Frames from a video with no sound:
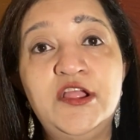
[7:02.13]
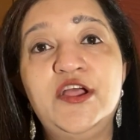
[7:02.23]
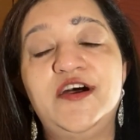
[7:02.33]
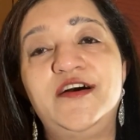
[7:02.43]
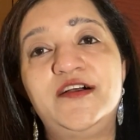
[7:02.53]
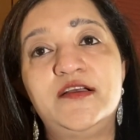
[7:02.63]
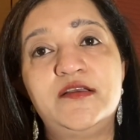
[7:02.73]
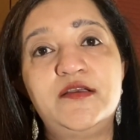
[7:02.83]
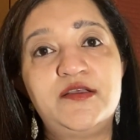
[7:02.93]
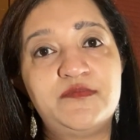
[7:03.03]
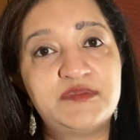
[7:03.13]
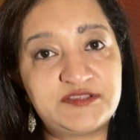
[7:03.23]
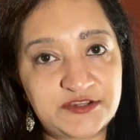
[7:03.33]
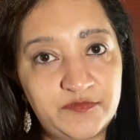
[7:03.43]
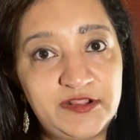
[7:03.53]

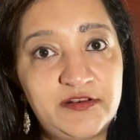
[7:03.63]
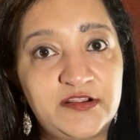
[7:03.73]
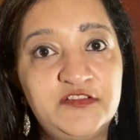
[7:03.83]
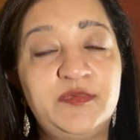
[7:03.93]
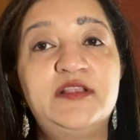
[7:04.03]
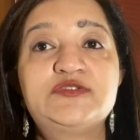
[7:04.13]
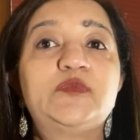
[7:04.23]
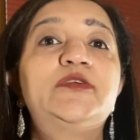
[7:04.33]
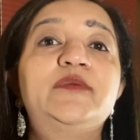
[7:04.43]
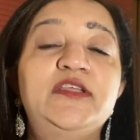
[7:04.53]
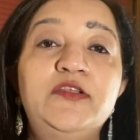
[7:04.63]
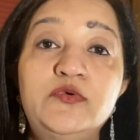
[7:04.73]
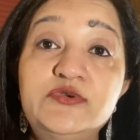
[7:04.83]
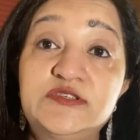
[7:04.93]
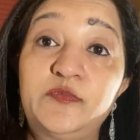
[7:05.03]
Mr. Balraj Balasubramanian, who
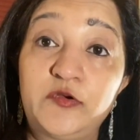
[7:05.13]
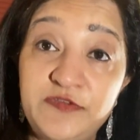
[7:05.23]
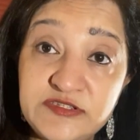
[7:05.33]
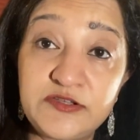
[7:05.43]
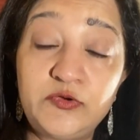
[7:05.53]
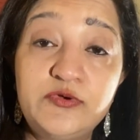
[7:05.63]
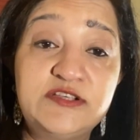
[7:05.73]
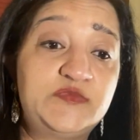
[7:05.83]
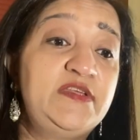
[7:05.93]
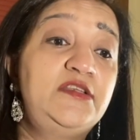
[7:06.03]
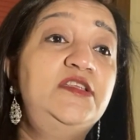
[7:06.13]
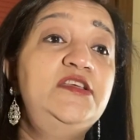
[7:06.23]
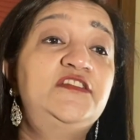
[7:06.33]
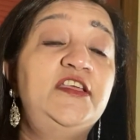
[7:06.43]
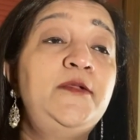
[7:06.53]
is a professor who has been
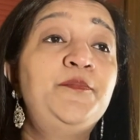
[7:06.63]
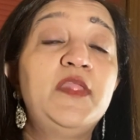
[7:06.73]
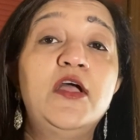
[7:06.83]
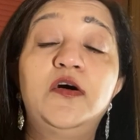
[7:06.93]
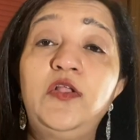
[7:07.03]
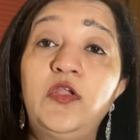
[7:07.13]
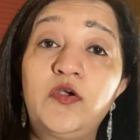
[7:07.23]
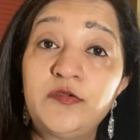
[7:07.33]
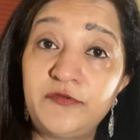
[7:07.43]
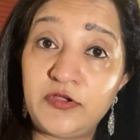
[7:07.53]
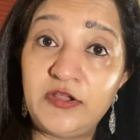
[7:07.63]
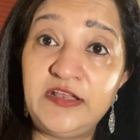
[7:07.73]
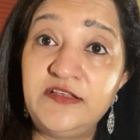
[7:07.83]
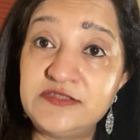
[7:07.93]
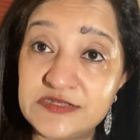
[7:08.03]
teaching a lot of
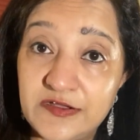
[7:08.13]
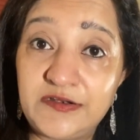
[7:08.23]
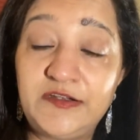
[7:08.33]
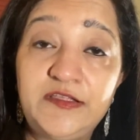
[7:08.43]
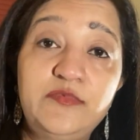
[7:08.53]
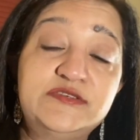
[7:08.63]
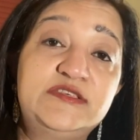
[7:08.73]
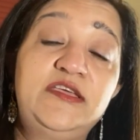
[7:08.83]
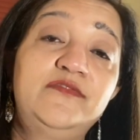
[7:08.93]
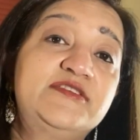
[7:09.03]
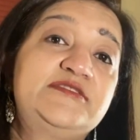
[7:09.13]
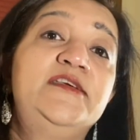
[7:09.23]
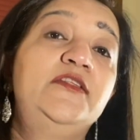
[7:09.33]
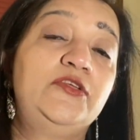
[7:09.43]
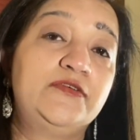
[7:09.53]
non-Indians Carnatic music in
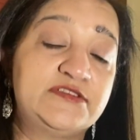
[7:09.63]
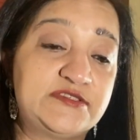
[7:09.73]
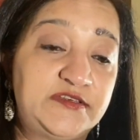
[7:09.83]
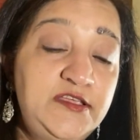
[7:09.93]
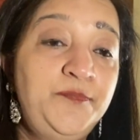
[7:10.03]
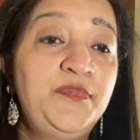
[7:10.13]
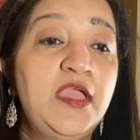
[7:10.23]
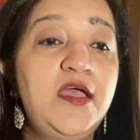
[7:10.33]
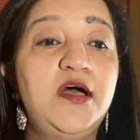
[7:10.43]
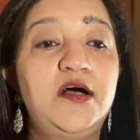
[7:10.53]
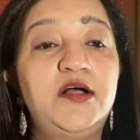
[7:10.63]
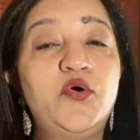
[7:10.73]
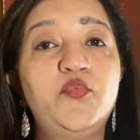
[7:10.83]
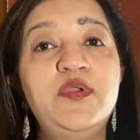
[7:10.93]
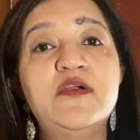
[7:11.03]
Wesleyan University.
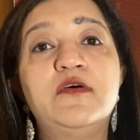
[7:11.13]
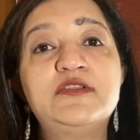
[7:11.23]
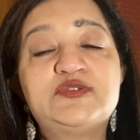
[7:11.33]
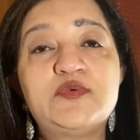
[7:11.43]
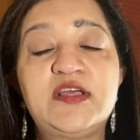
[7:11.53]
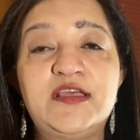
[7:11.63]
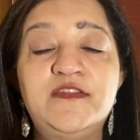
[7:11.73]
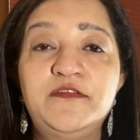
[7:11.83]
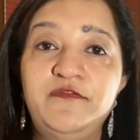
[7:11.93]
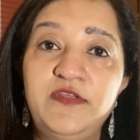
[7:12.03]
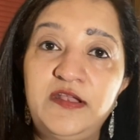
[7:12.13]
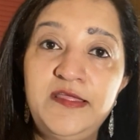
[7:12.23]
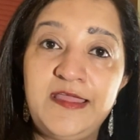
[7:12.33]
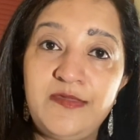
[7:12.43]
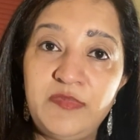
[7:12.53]
We also have the very
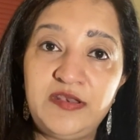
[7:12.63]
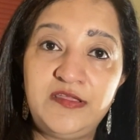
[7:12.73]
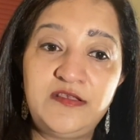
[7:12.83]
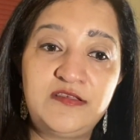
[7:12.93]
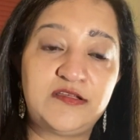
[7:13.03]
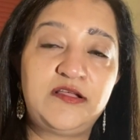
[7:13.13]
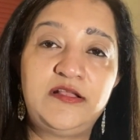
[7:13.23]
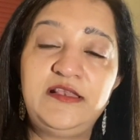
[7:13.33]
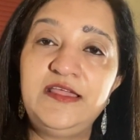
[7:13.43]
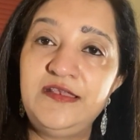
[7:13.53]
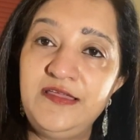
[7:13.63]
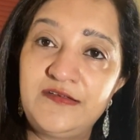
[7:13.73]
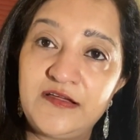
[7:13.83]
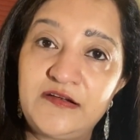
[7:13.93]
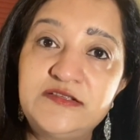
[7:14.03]
eminent lead
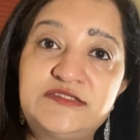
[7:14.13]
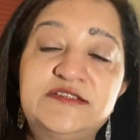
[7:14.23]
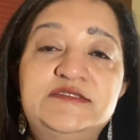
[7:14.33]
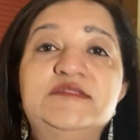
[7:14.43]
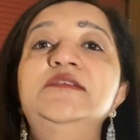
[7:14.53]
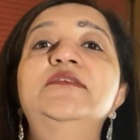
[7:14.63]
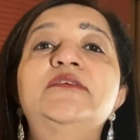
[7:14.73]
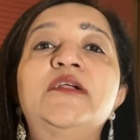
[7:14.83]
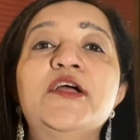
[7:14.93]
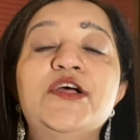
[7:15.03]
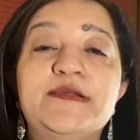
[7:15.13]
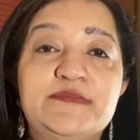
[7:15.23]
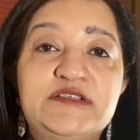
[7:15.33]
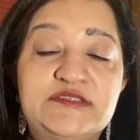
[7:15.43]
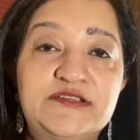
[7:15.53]
guitarist and singer,
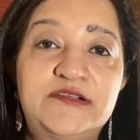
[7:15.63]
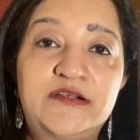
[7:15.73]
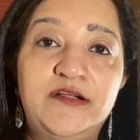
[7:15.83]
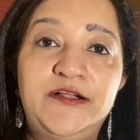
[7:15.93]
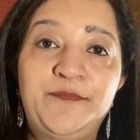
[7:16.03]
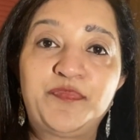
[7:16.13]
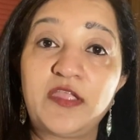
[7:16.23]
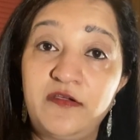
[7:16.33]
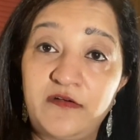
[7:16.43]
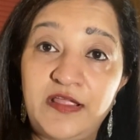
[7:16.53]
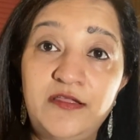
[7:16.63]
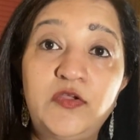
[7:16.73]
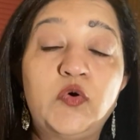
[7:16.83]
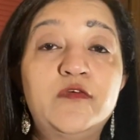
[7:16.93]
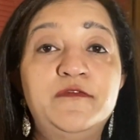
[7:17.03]
Mr. Greg
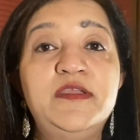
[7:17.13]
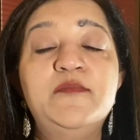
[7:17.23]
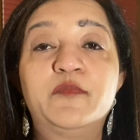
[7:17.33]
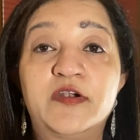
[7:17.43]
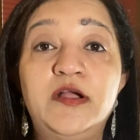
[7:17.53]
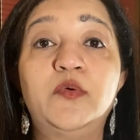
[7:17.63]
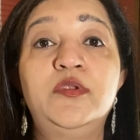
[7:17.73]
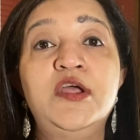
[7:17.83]
Kofi Brown,